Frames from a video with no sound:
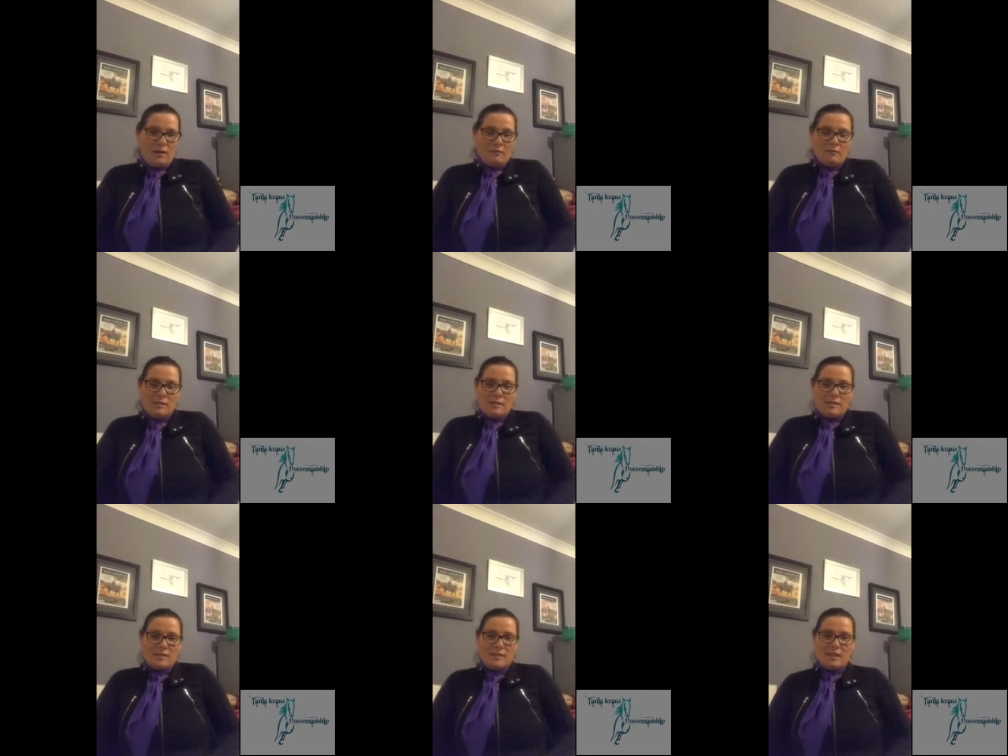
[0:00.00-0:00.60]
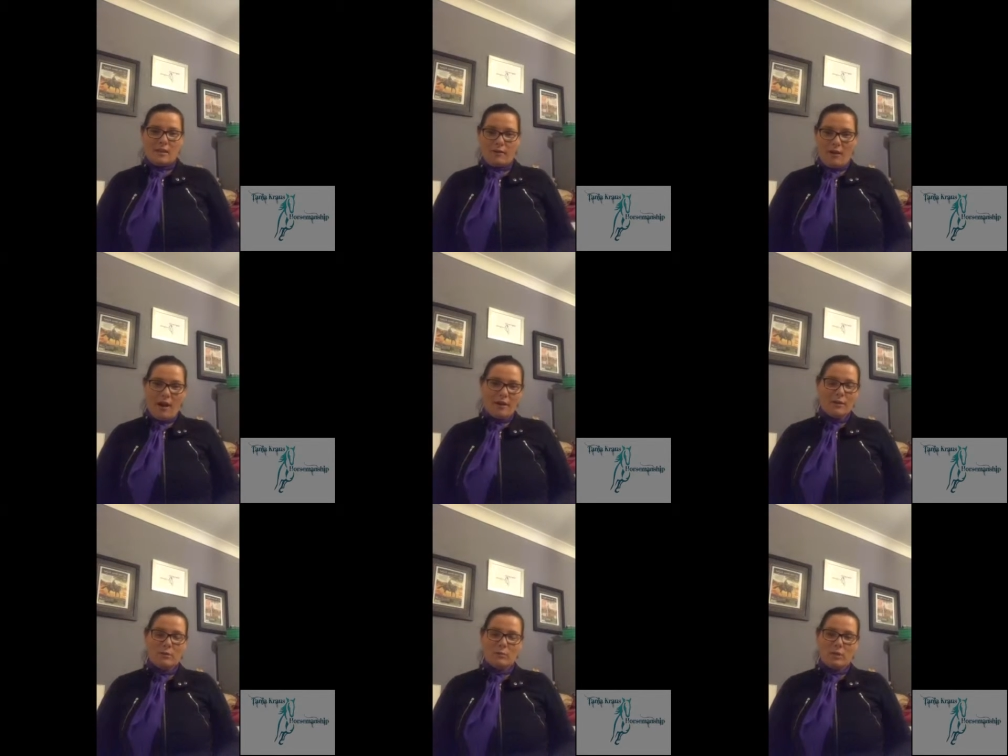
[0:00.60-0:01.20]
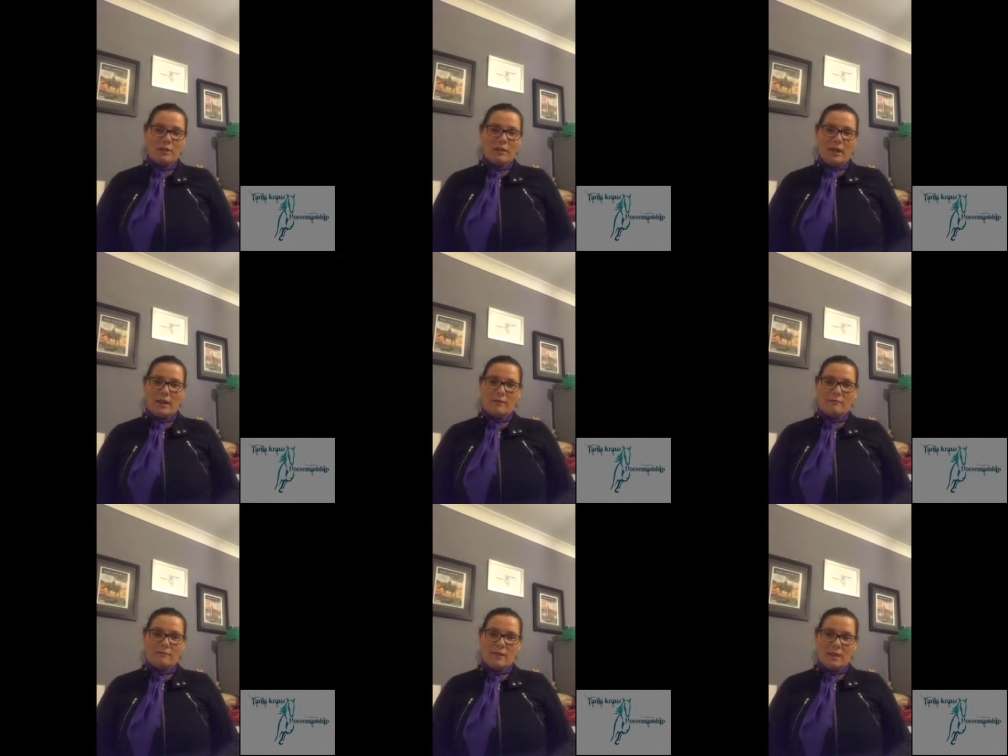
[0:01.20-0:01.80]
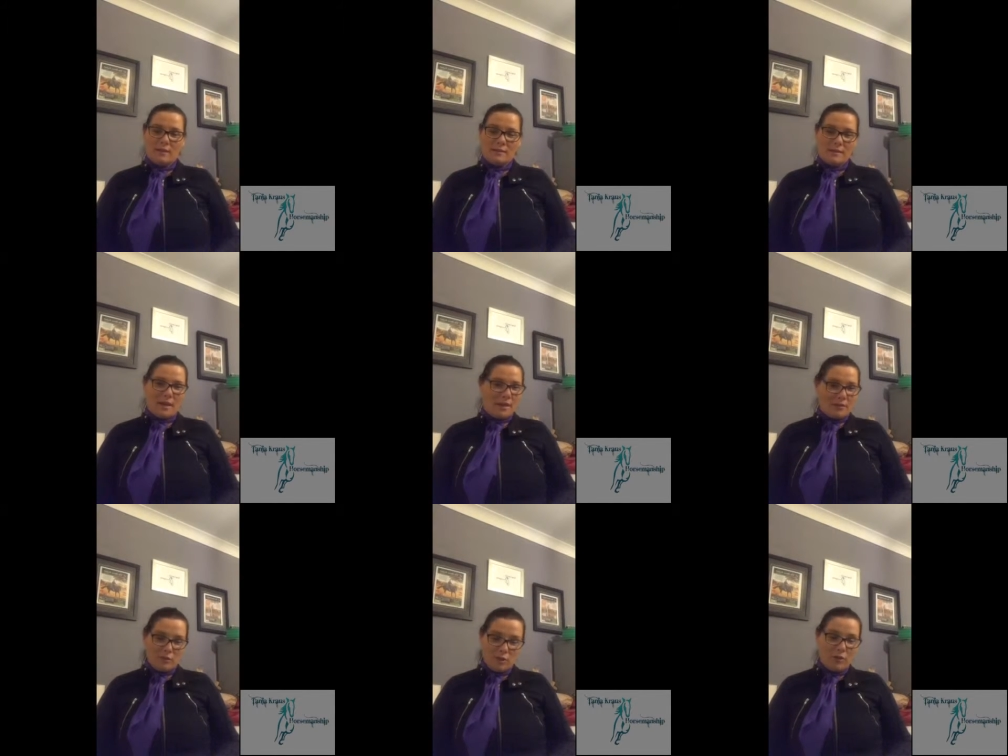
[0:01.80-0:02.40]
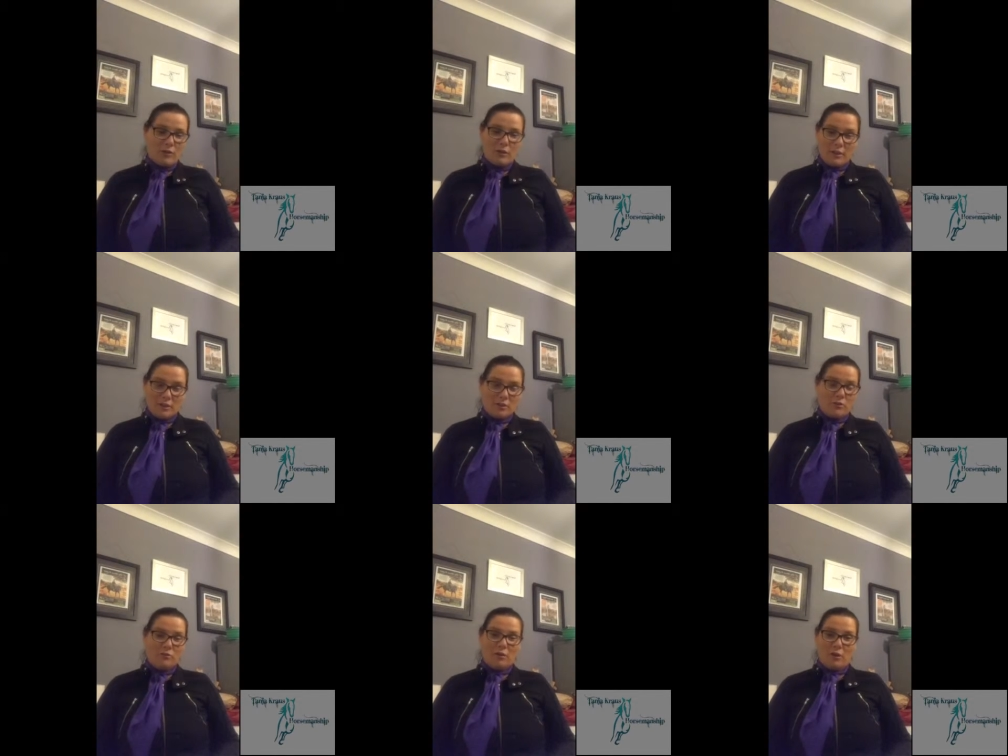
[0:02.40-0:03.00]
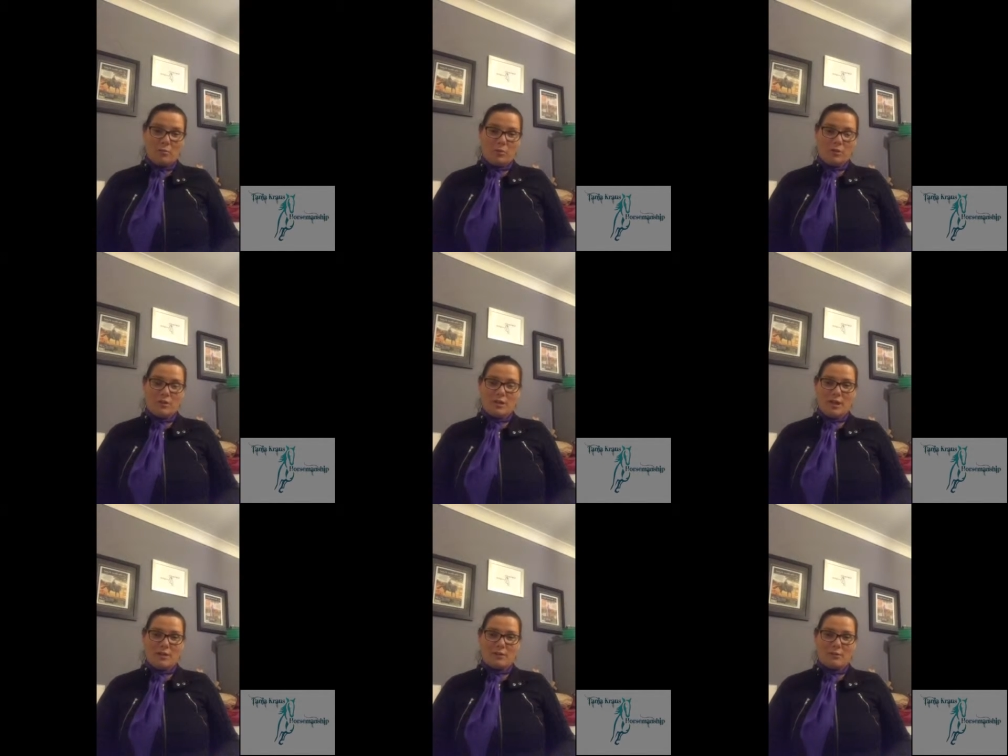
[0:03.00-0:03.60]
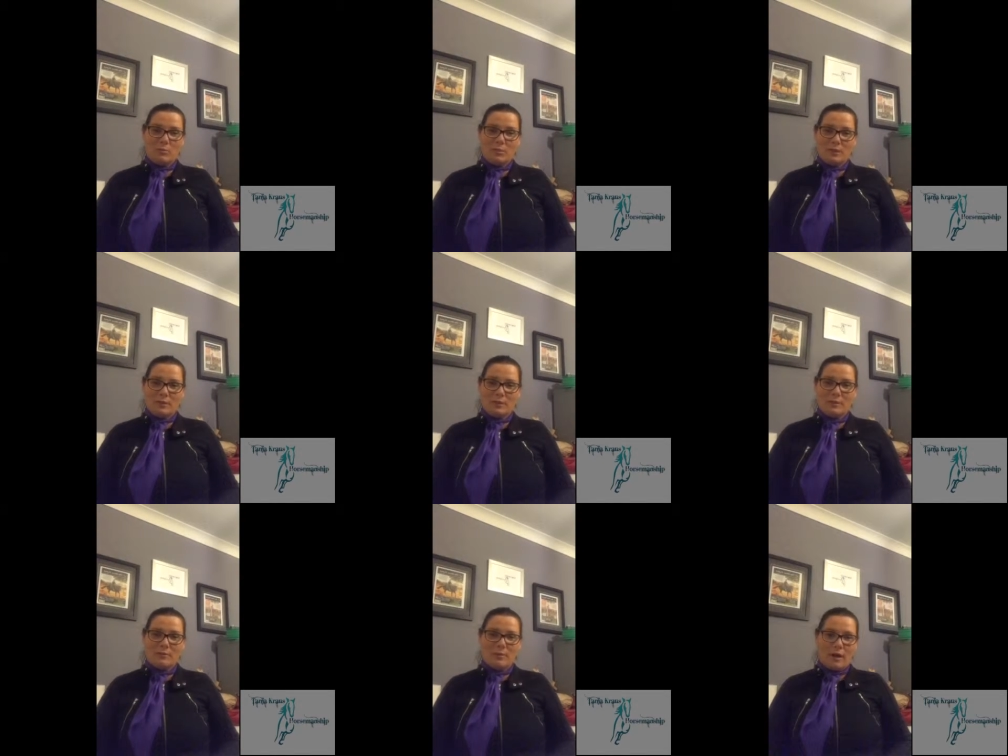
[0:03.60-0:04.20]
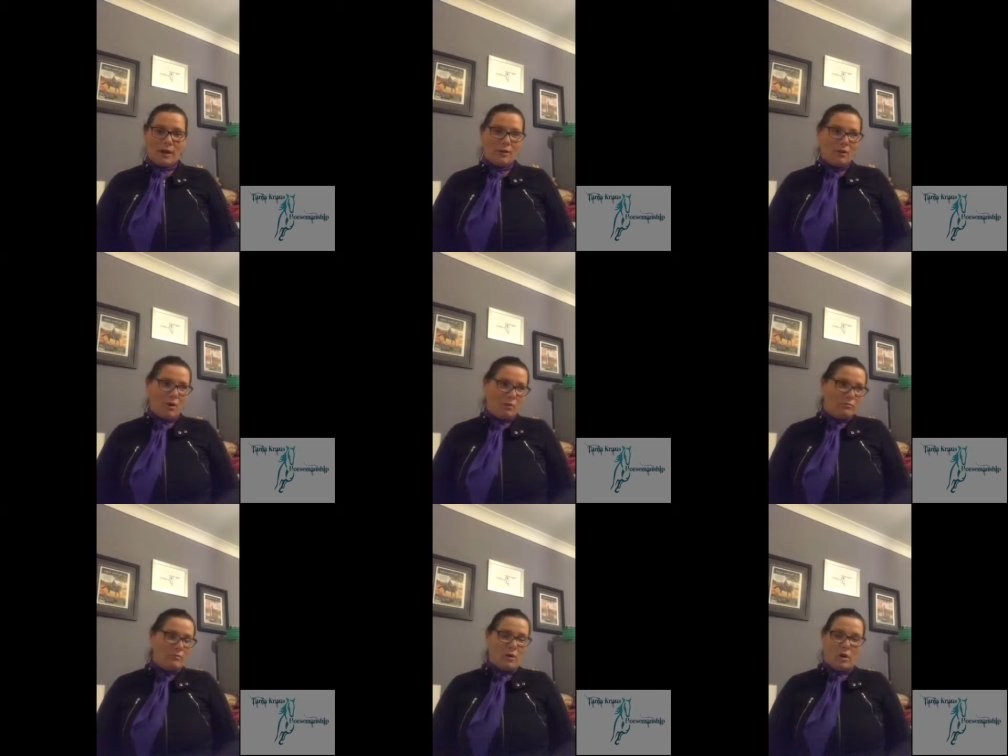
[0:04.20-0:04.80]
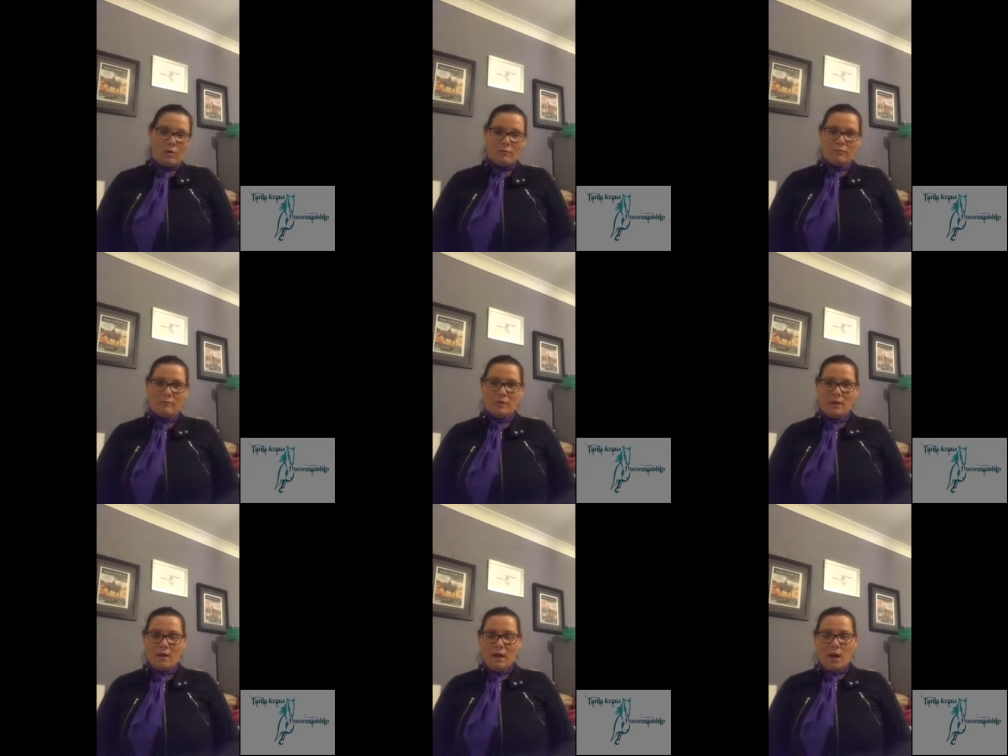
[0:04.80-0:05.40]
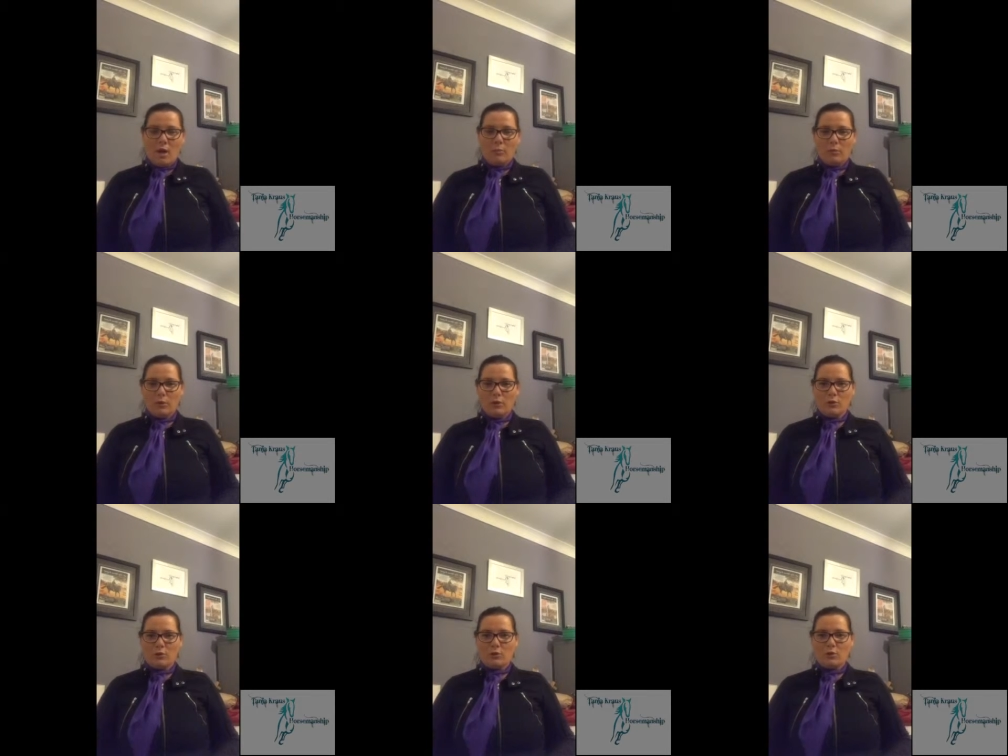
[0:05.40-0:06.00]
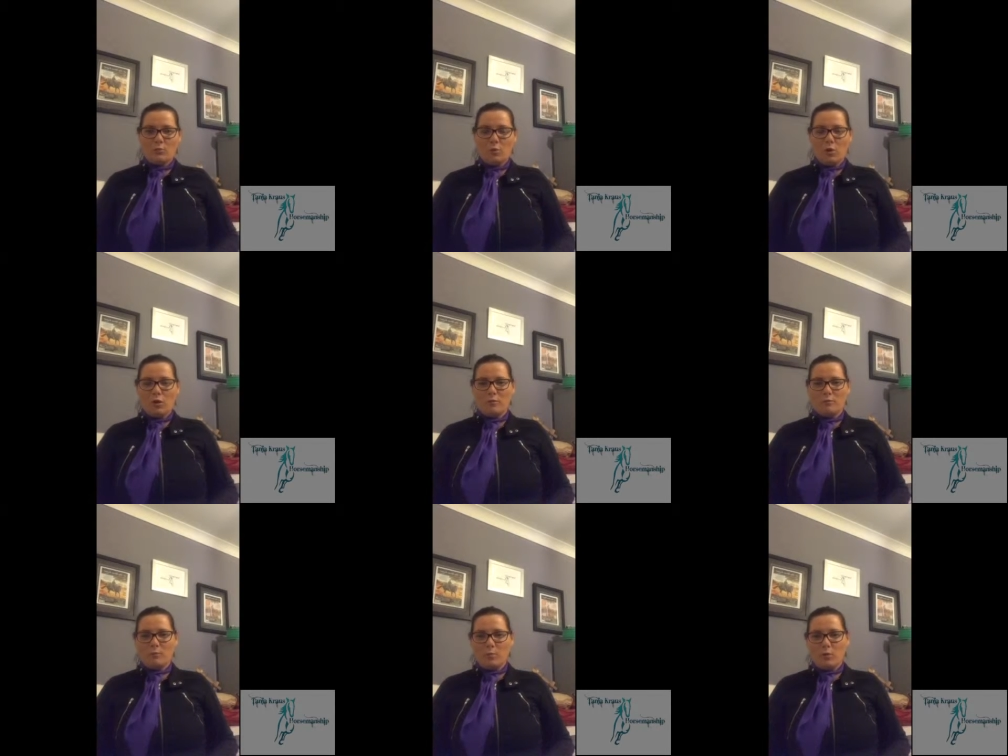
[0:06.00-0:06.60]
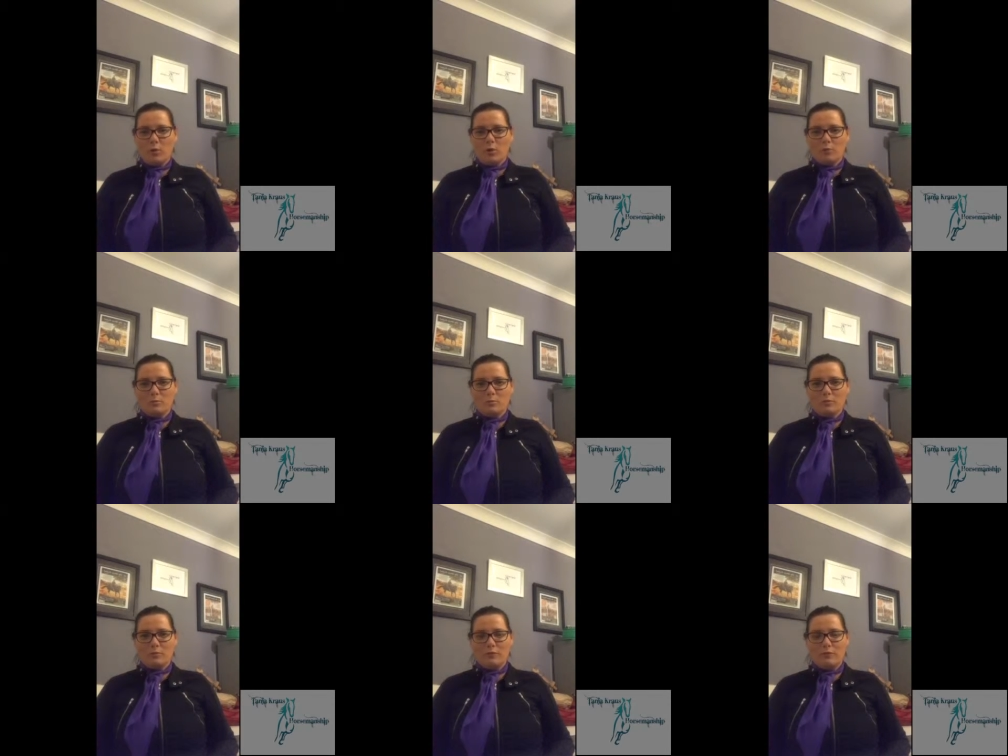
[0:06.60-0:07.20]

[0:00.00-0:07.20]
listen to their argument, and say, you know, thank you, I appreciate your opinion, but I'm pretty good in what I'm